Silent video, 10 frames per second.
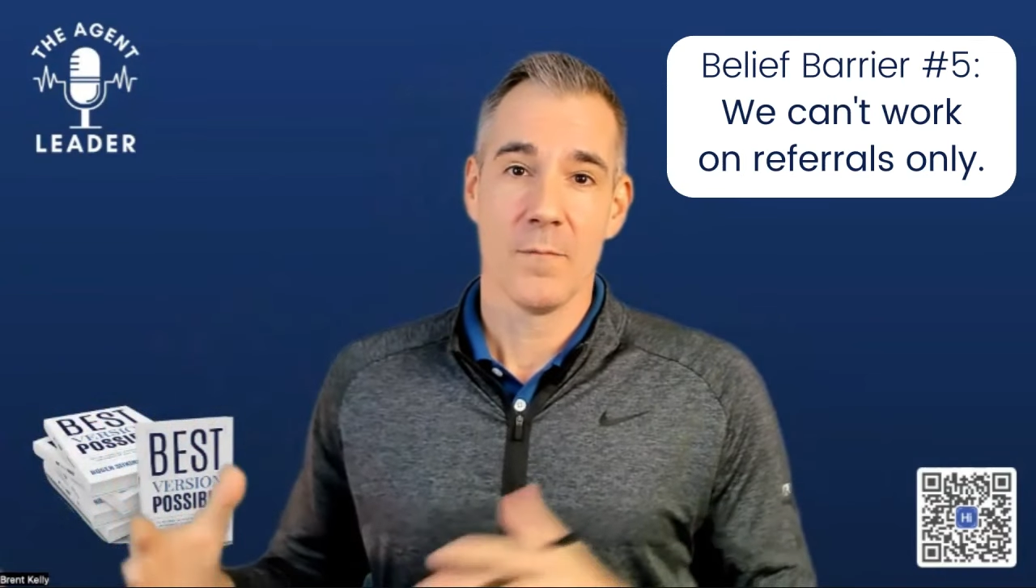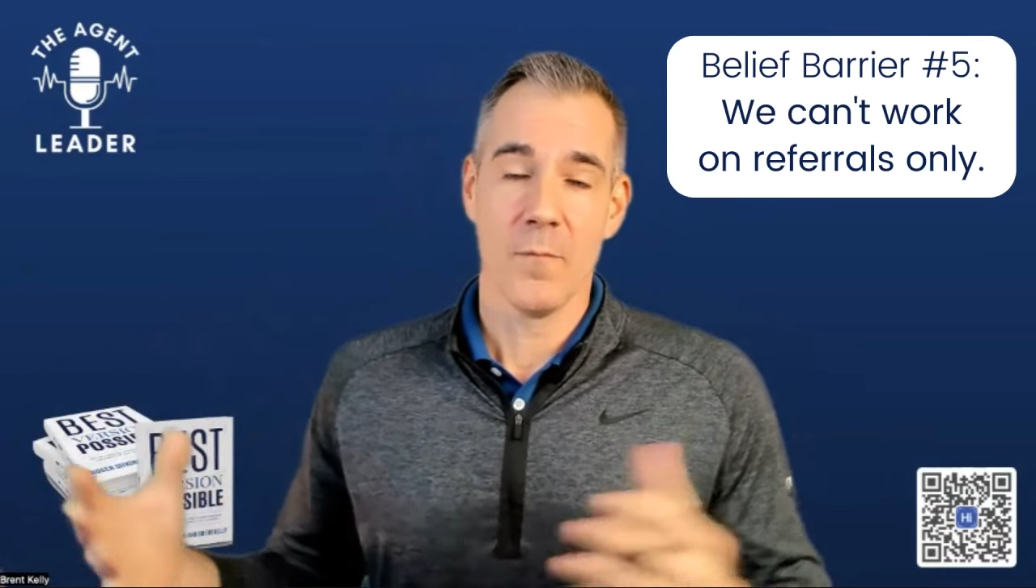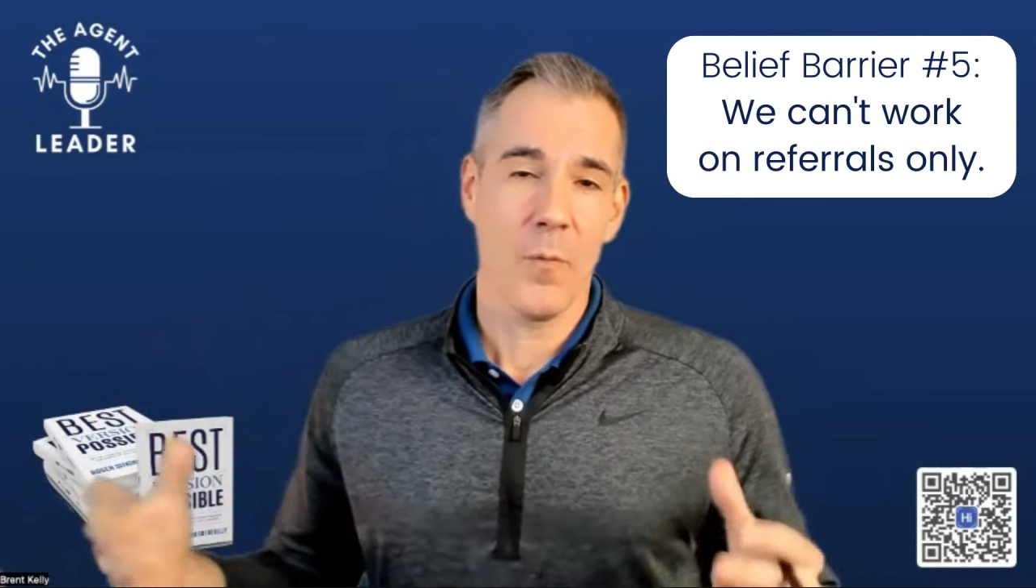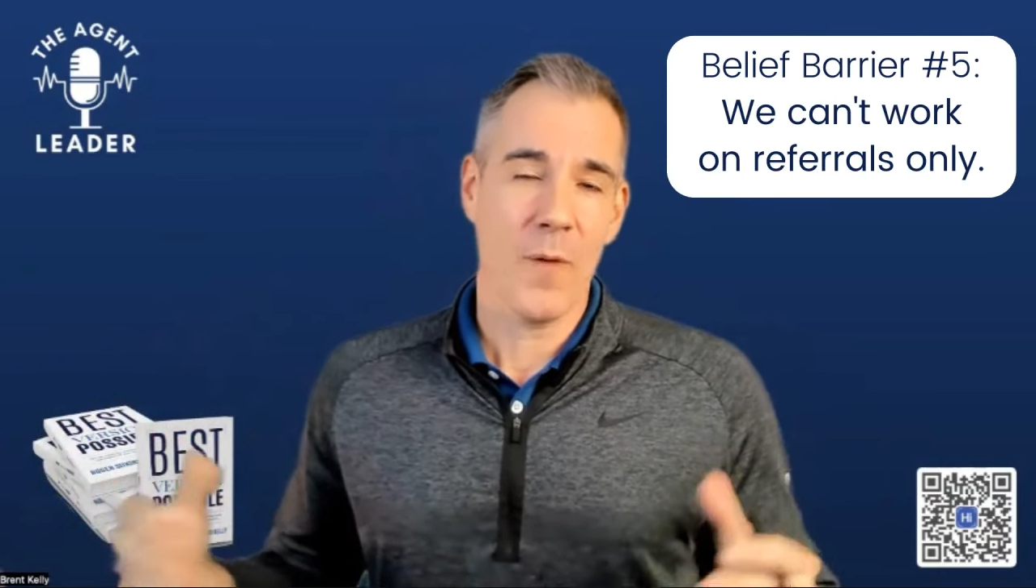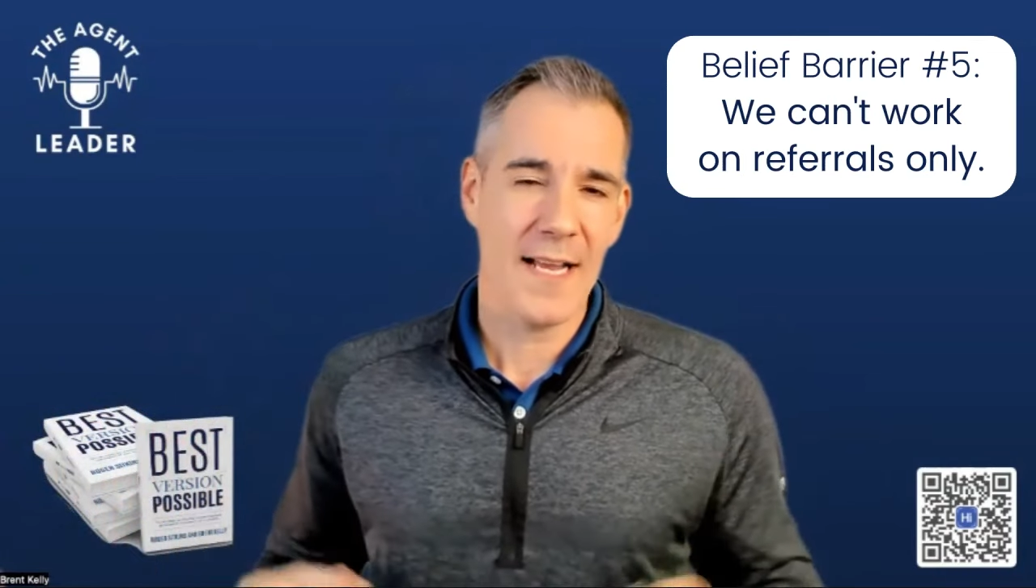
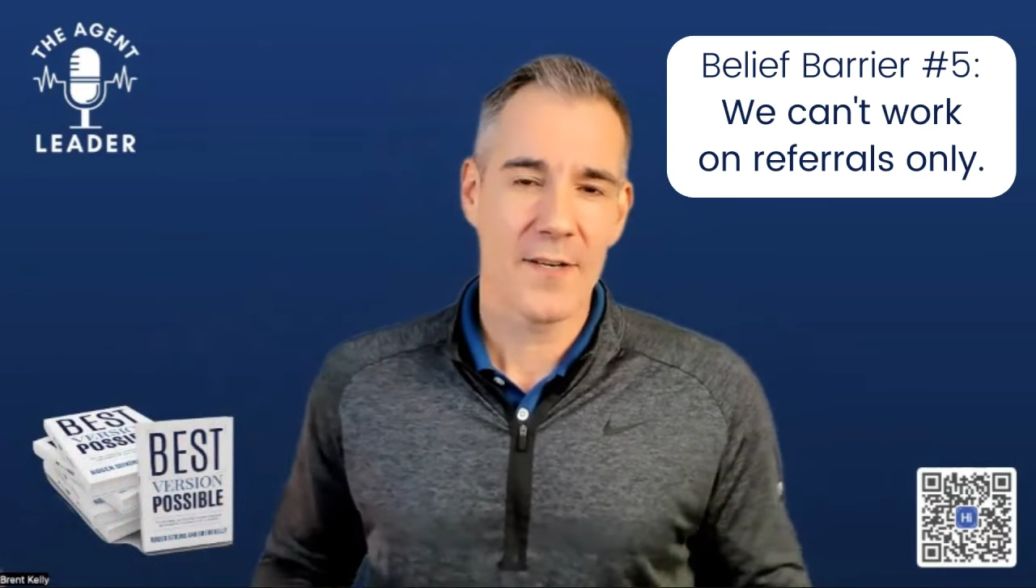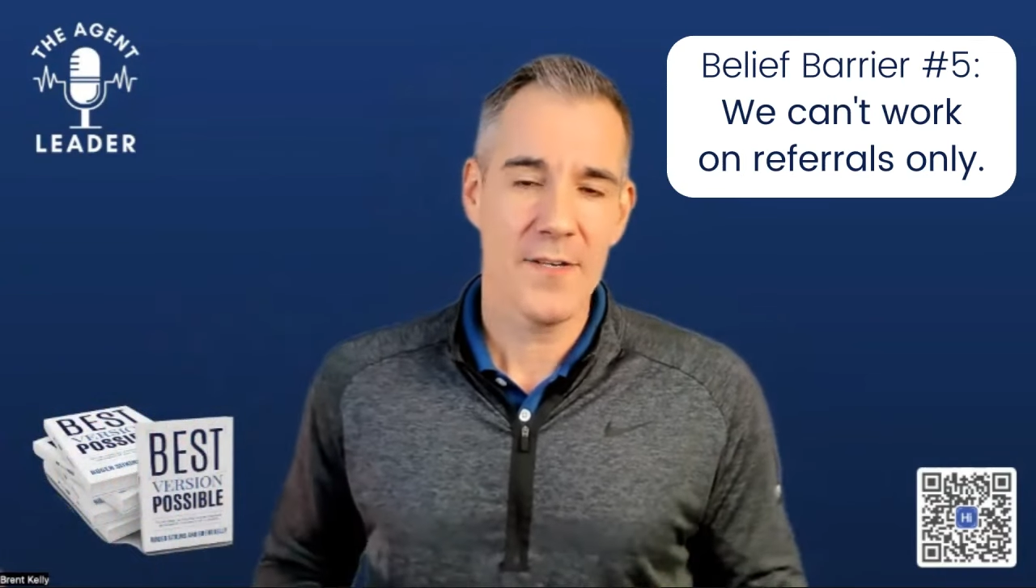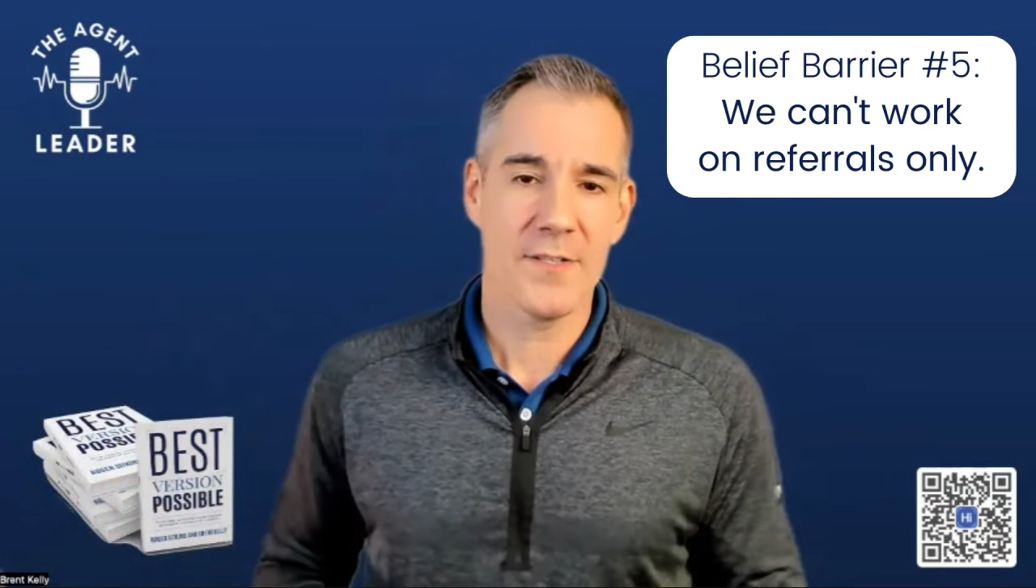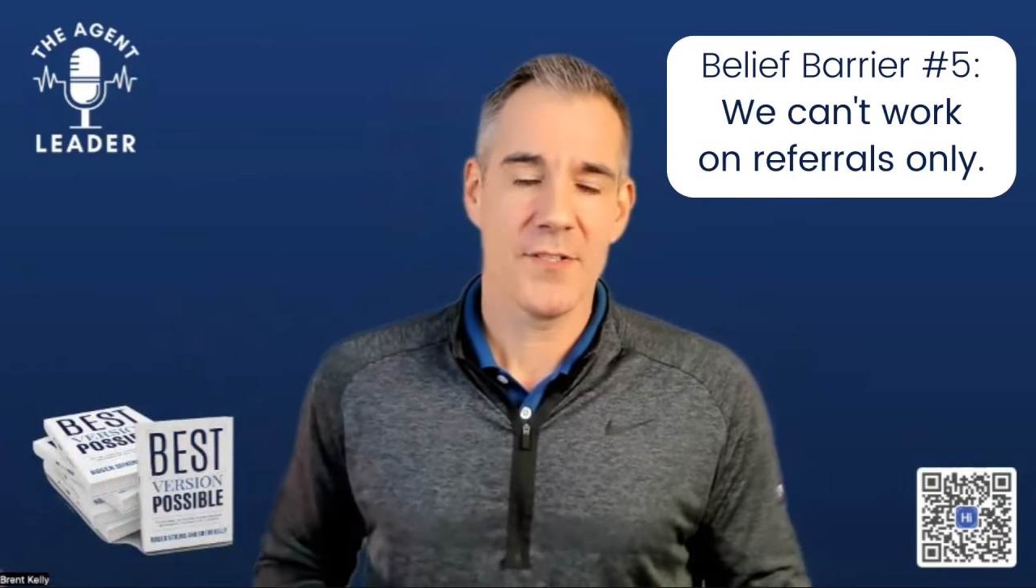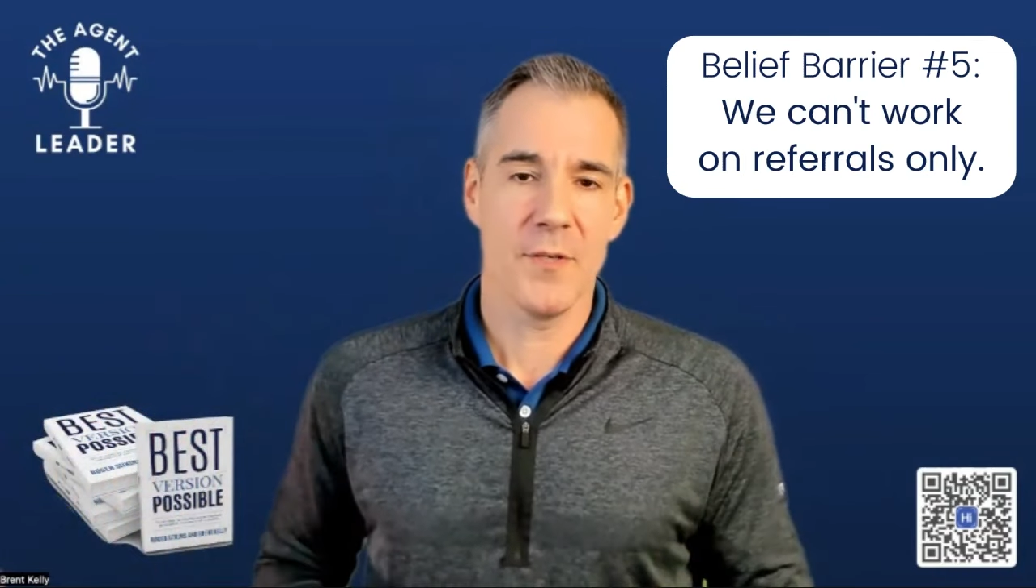Why
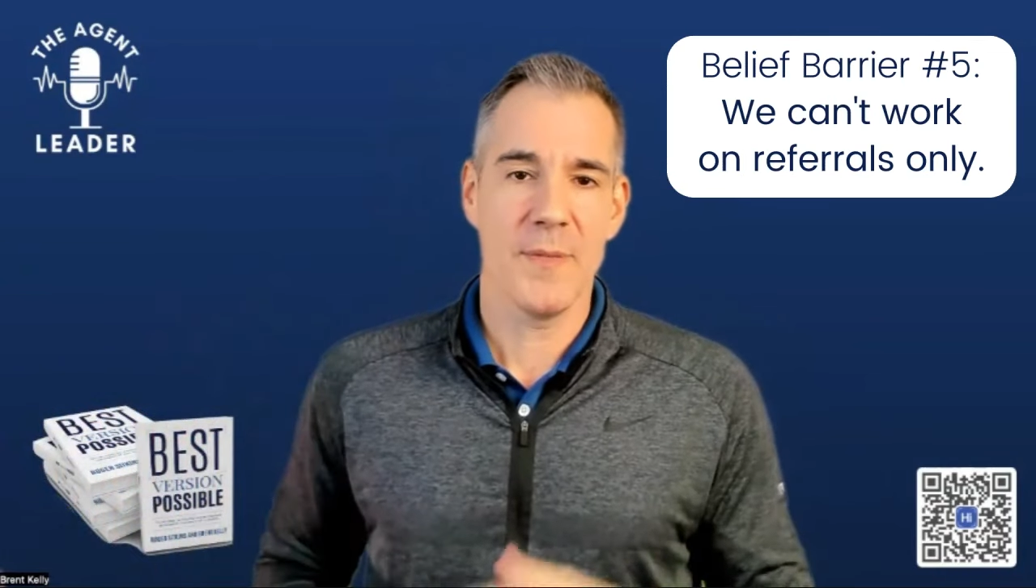couldn't you?